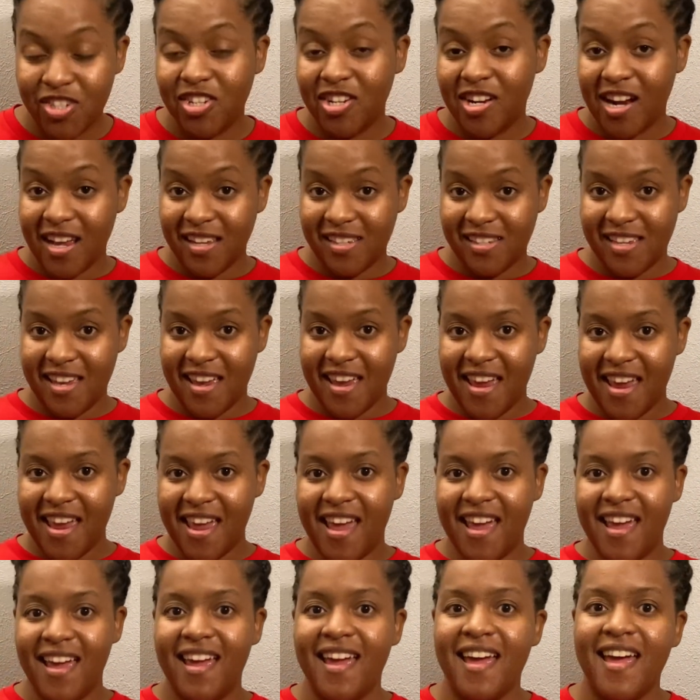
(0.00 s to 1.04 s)
should I
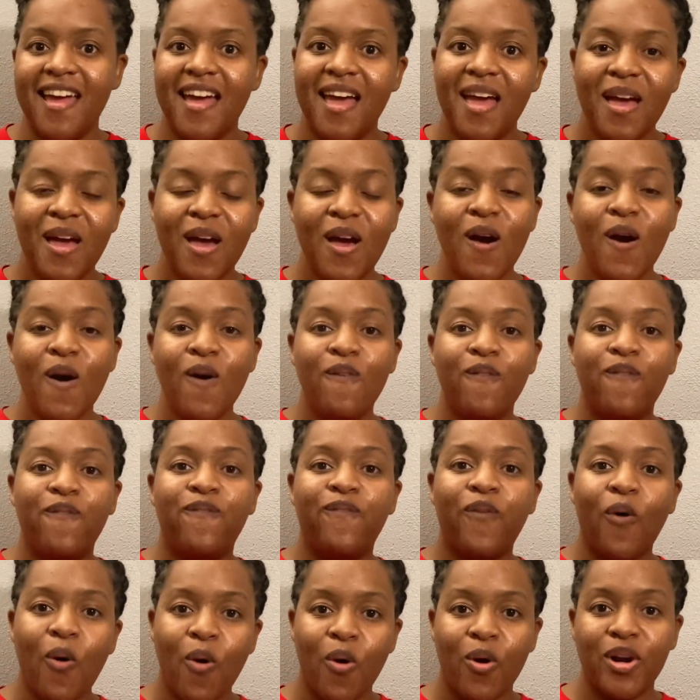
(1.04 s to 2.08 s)
say,
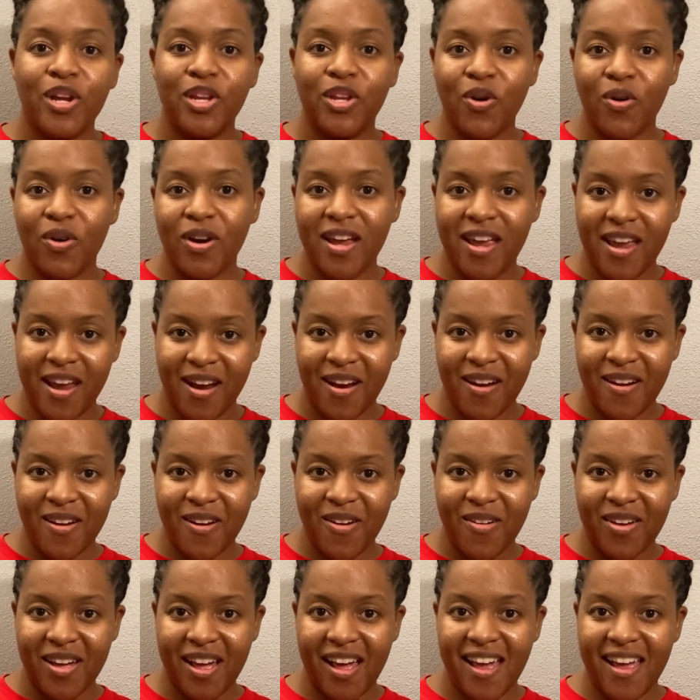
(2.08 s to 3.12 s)
for your hair,
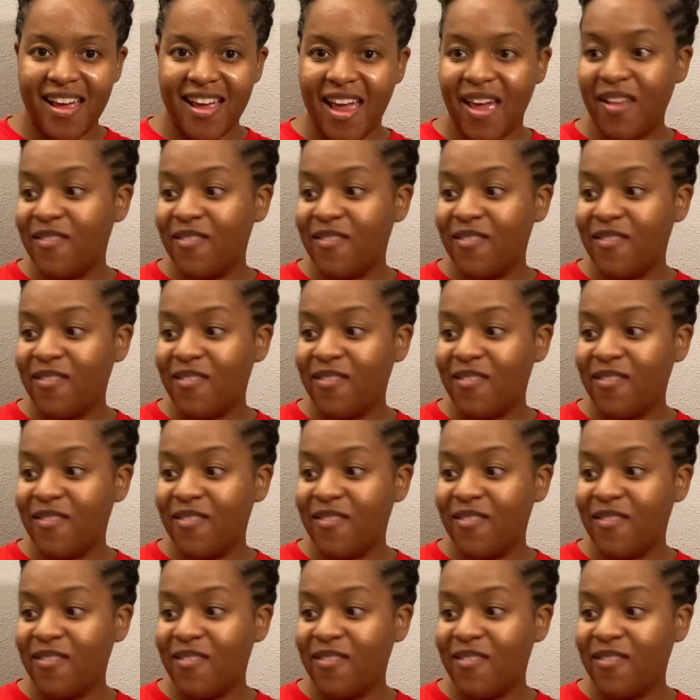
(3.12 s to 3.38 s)
okay?